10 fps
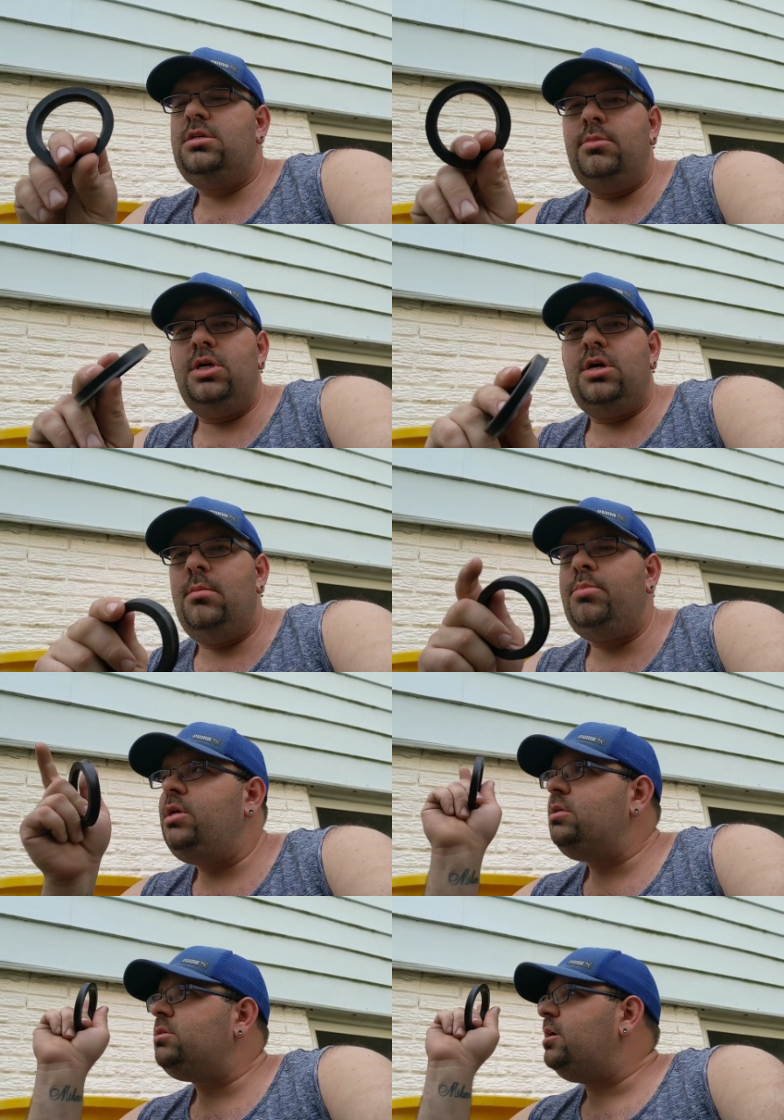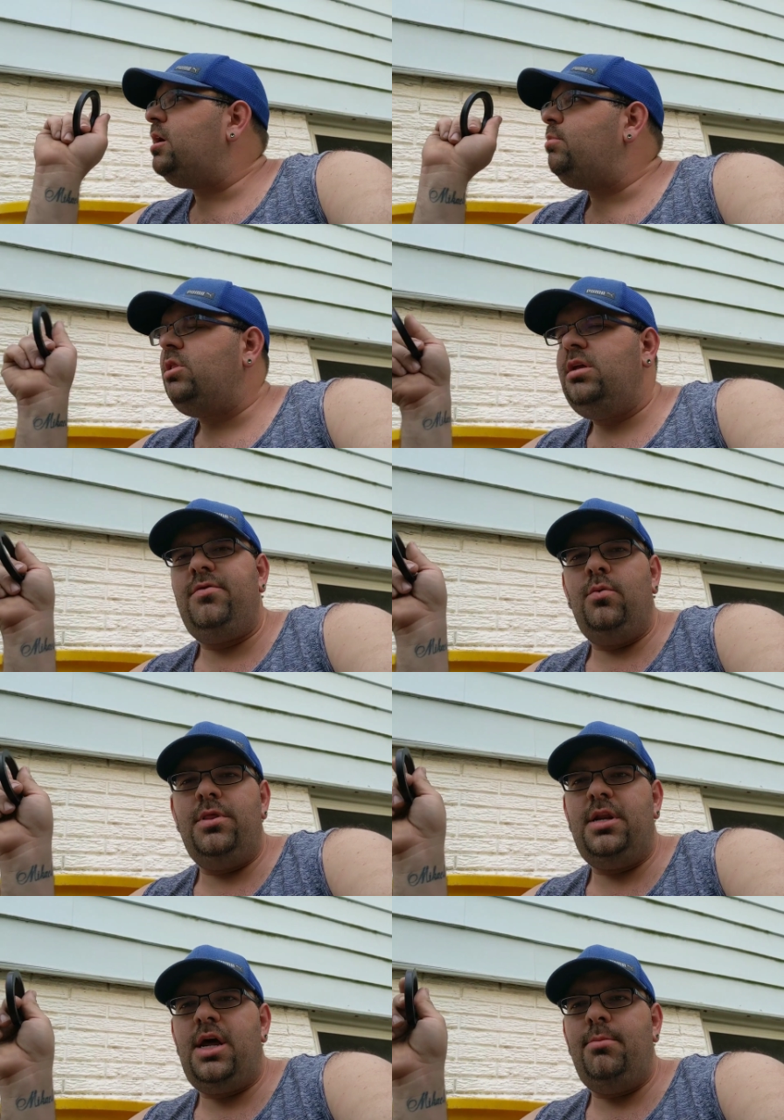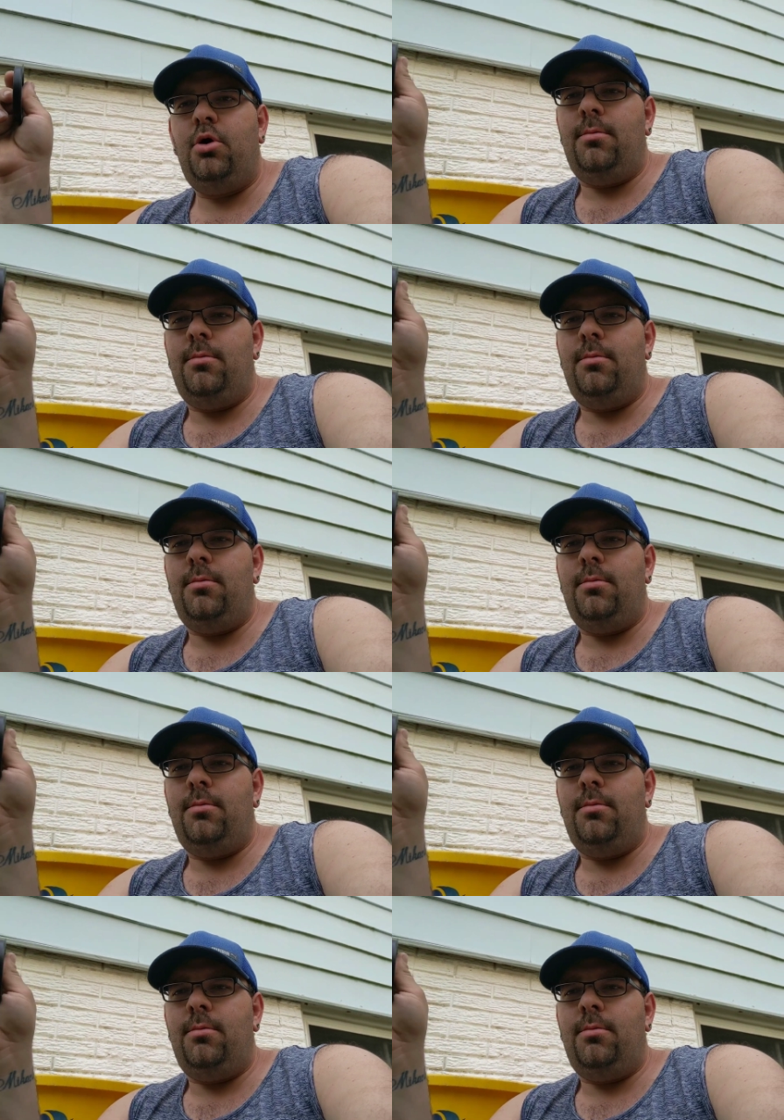Some of the companies, like I believe the one that